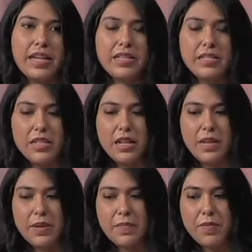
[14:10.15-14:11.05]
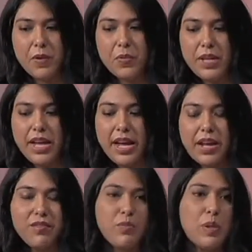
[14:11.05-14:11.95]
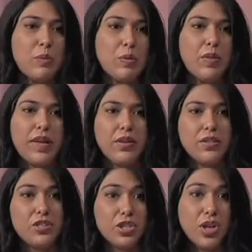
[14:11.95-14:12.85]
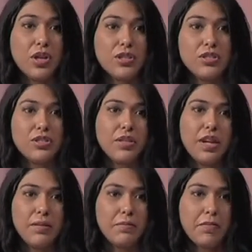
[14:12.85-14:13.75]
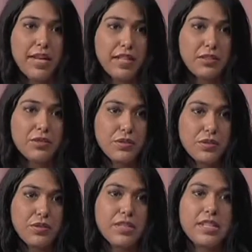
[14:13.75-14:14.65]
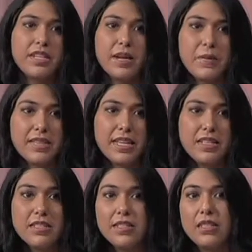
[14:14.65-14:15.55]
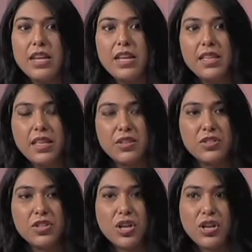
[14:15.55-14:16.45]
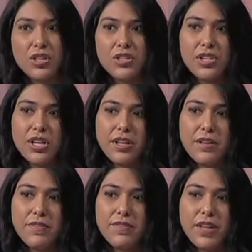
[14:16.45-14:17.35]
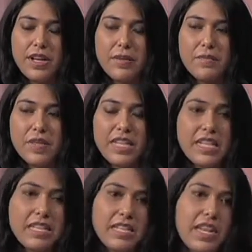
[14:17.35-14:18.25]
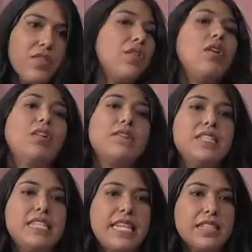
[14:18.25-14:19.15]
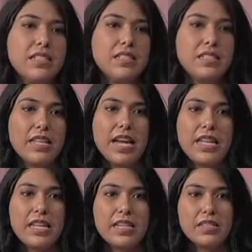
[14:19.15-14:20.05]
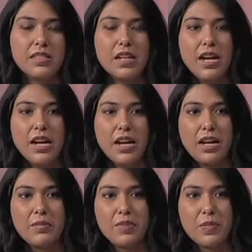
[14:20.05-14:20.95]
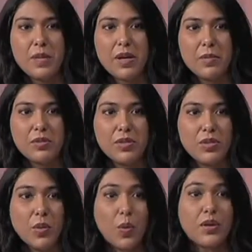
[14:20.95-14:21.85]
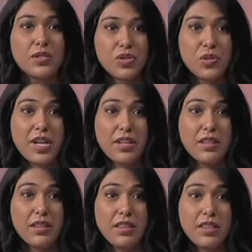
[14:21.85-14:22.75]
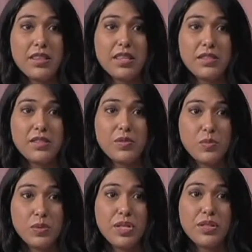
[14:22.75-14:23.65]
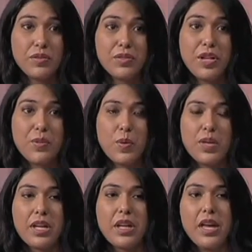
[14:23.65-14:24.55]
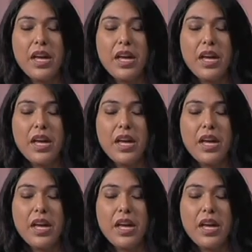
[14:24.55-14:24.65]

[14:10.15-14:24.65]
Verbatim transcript: And um, we have people that are in charge, um, maestros and capitans, mm-hmm. that are in charge of um, getting together all of the dance societies um, to be able to orchestrate this particular ceremony.